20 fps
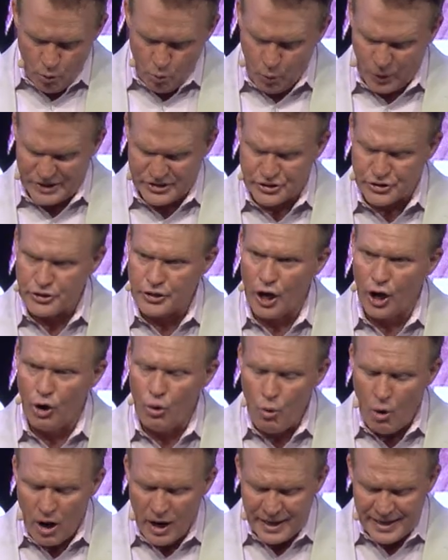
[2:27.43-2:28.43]
which
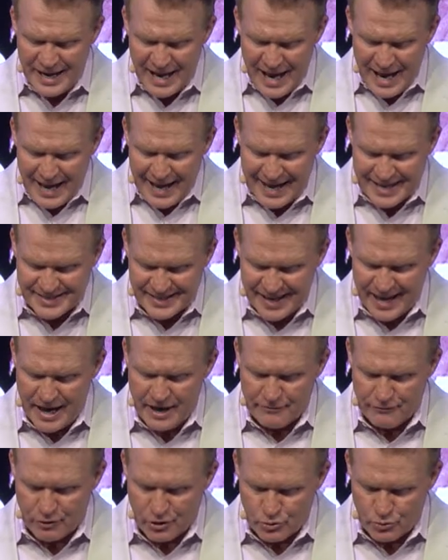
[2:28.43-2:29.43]
no one has
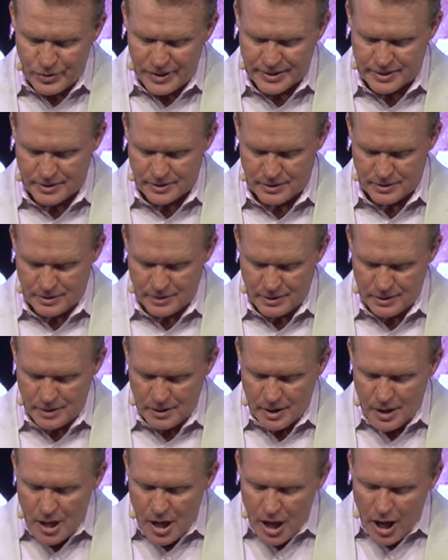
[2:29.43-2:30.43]
ever ridden.
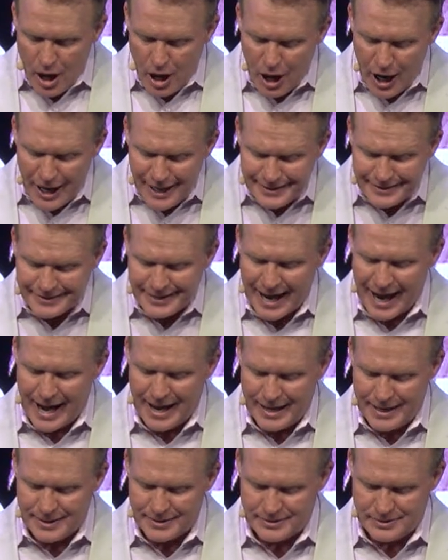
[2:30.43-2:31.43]

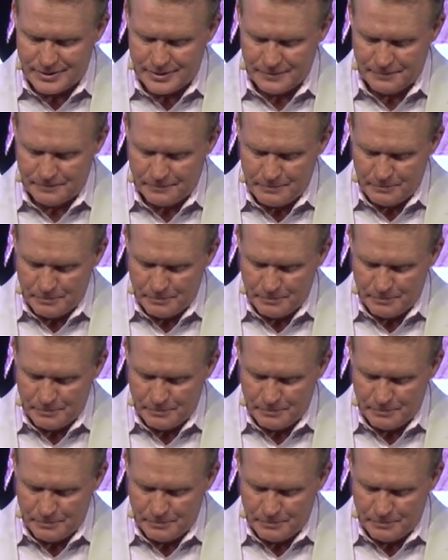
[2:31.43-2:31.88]
Untie it